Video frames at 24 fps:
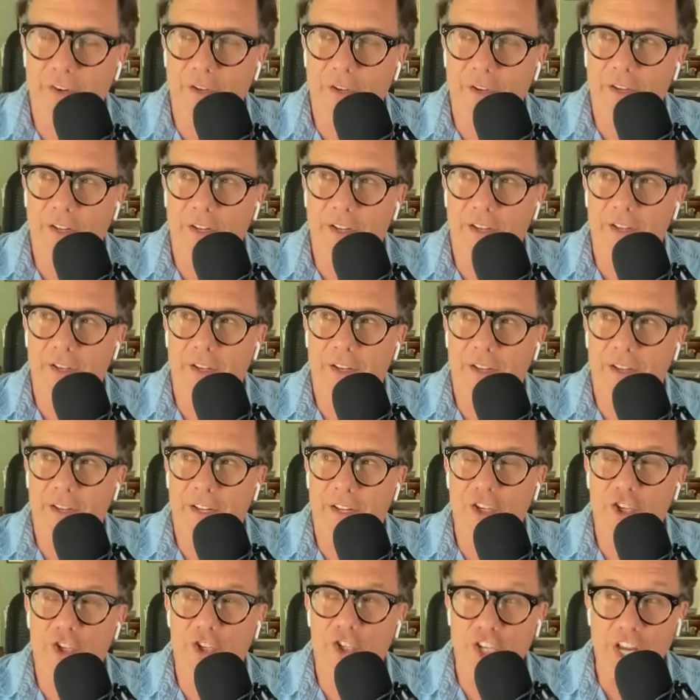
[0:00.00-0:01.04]
in
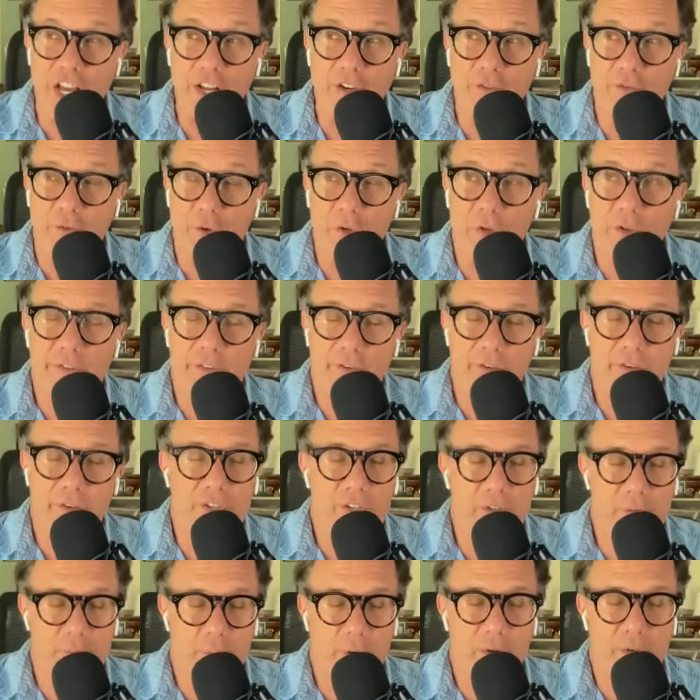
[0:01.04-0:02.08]
general a
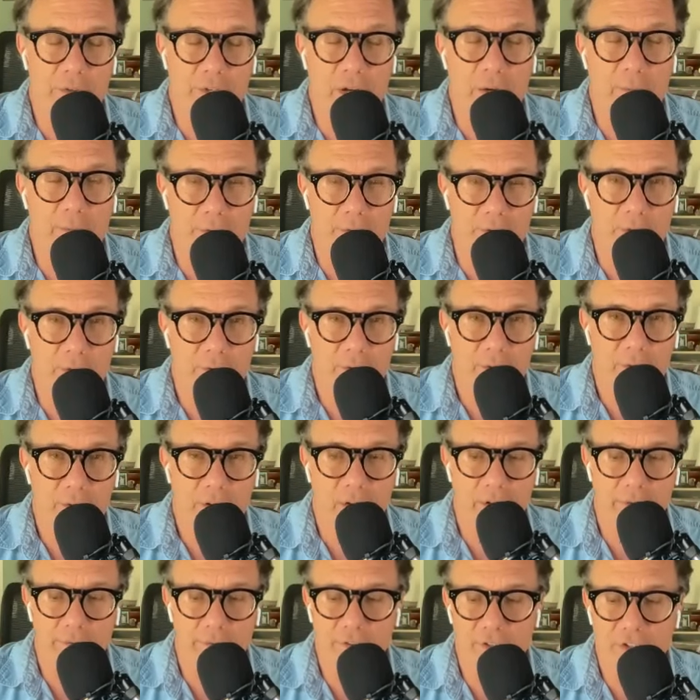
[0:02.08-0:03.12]
small number
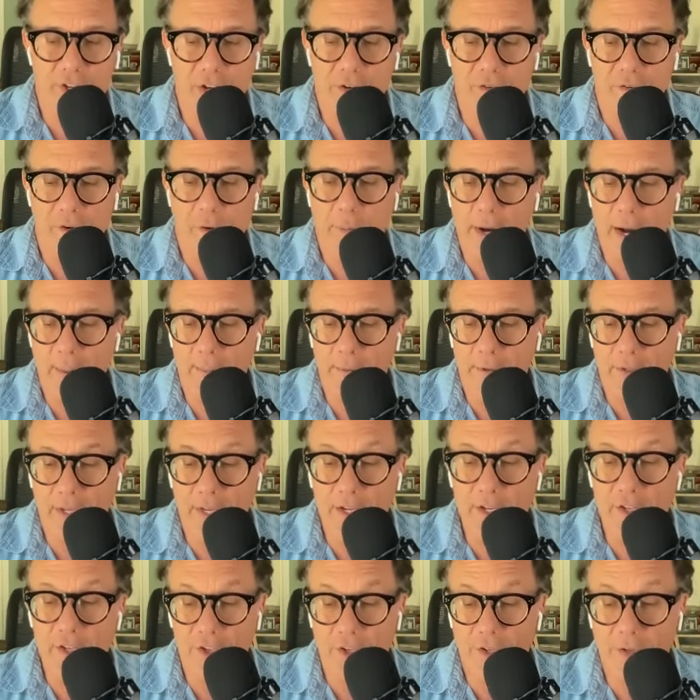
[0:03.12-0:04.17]
of the general
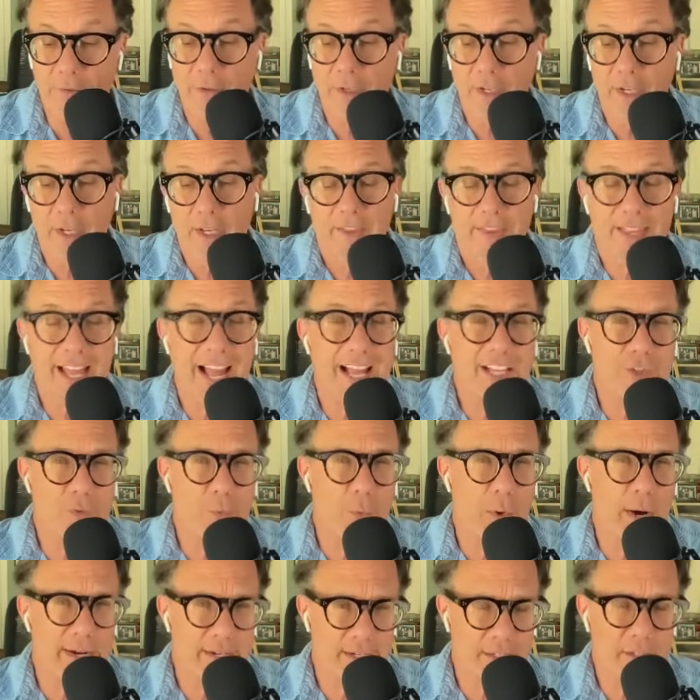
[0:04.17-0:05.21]
population.
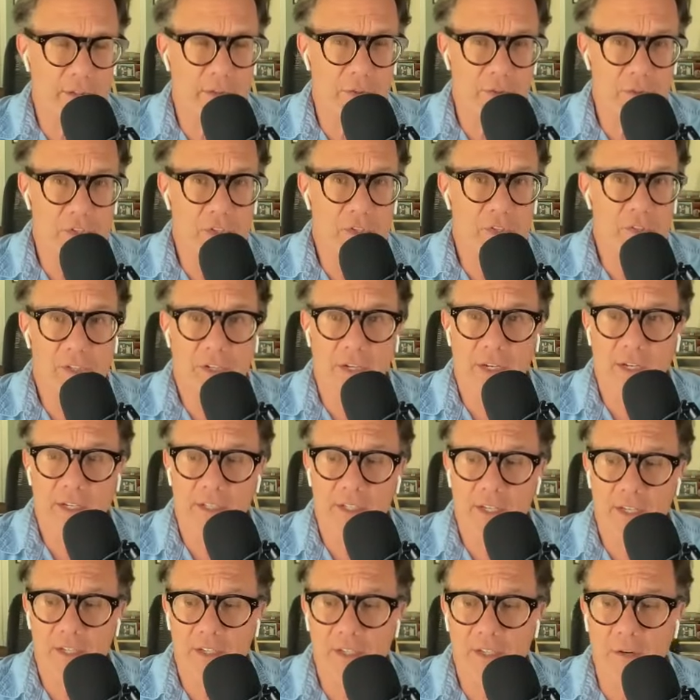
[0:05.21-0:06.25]
That's why it loses. It
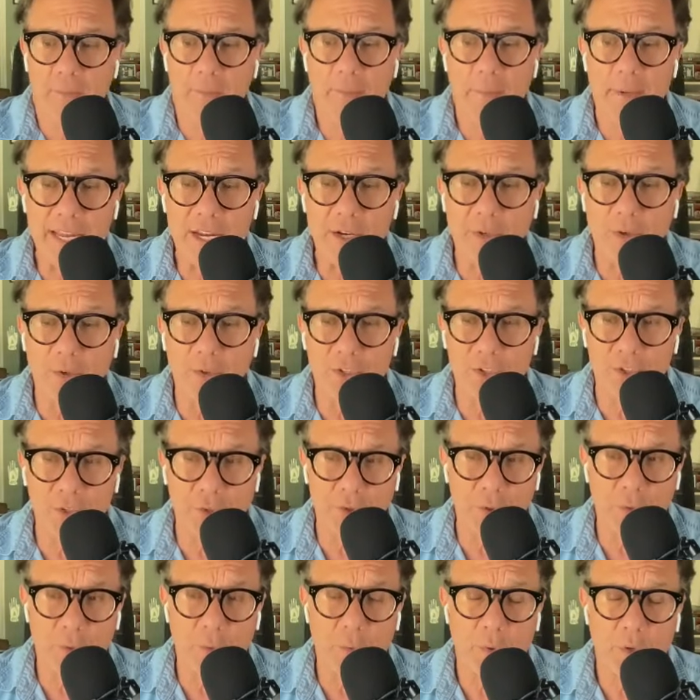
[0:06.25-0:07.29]
doesn't appeal
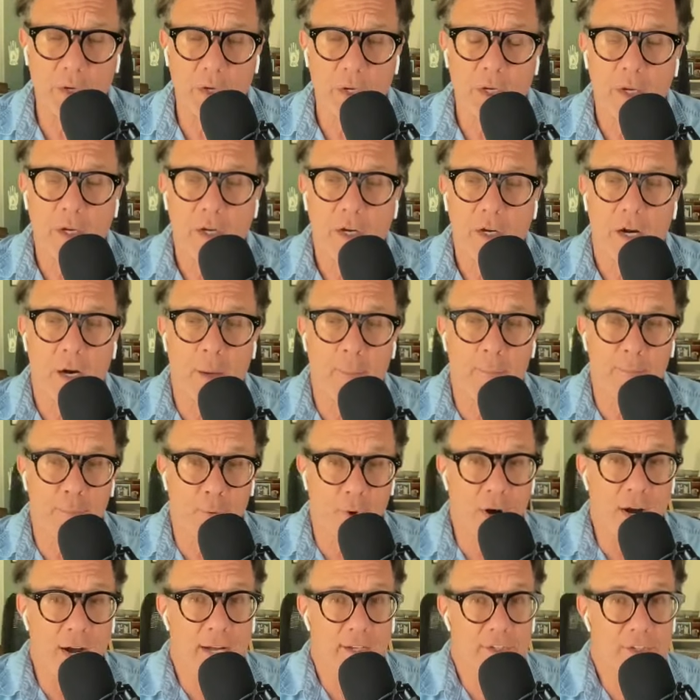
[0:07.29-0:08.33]
to a
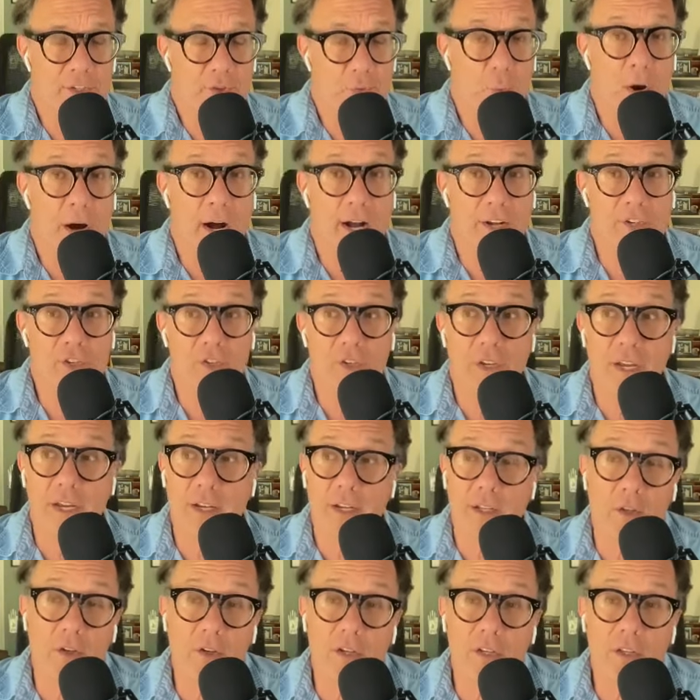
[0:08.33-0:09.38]
broad swatch. Like,
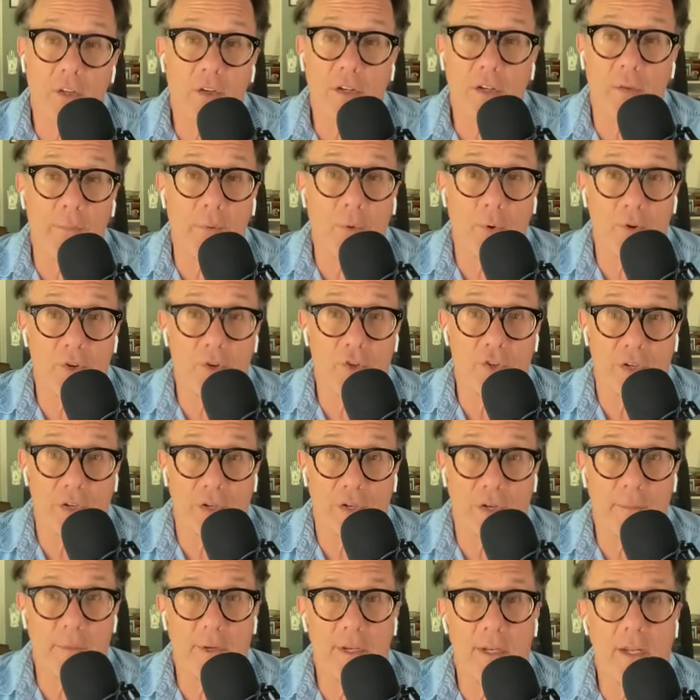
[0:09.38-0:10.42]
look at abortion.
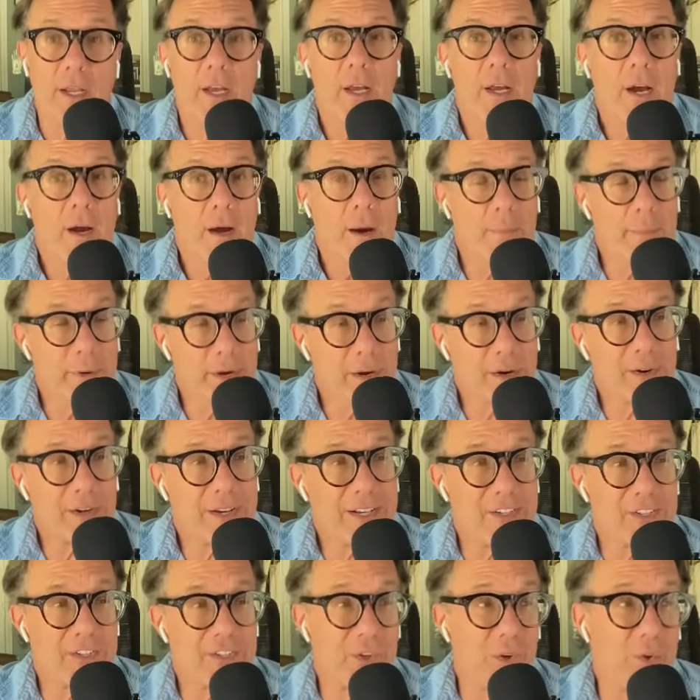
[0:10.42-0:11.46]
I mean,
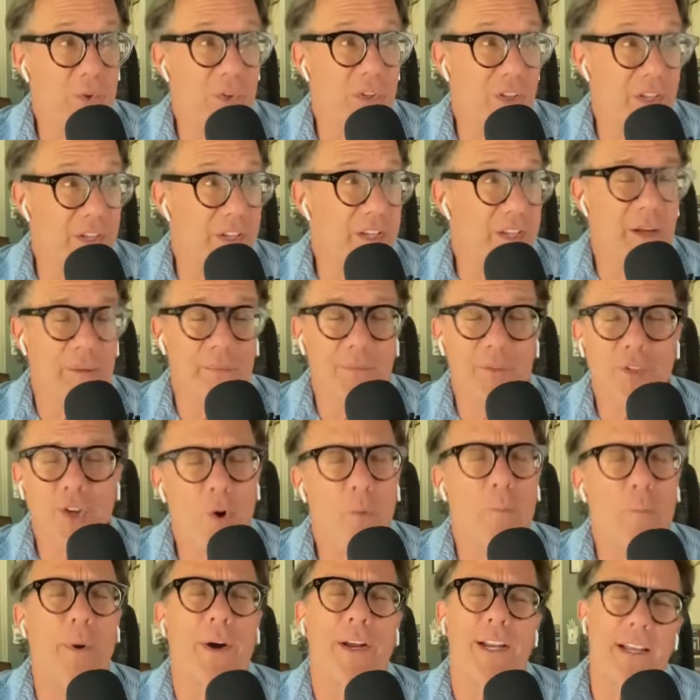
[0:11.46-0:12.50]
Americans
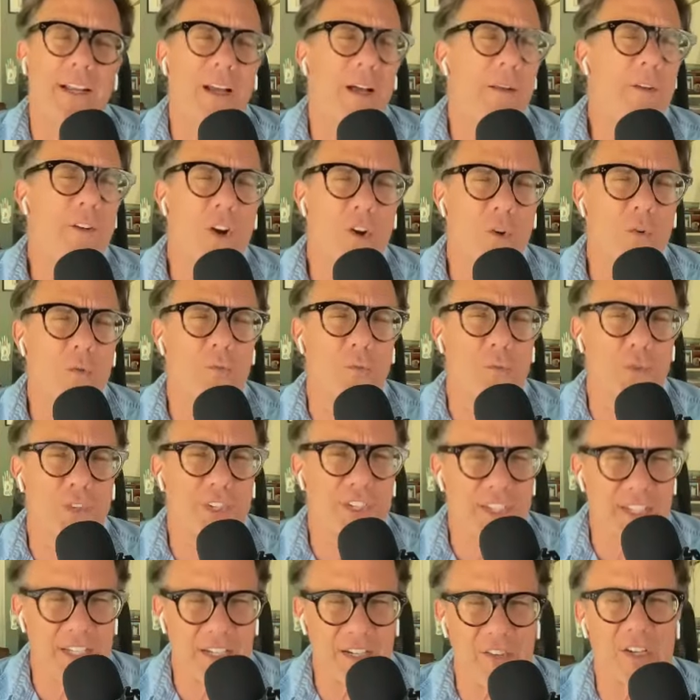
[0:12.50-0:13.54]
no
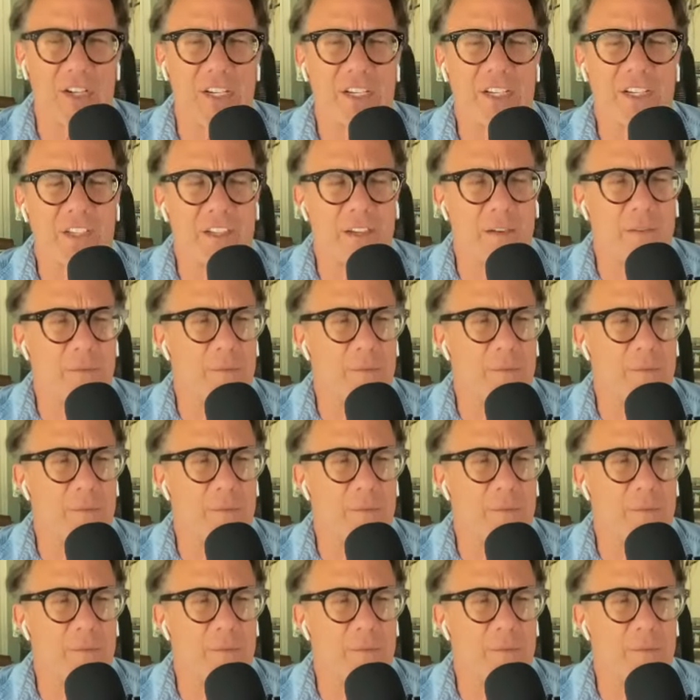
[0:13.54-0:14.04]
serious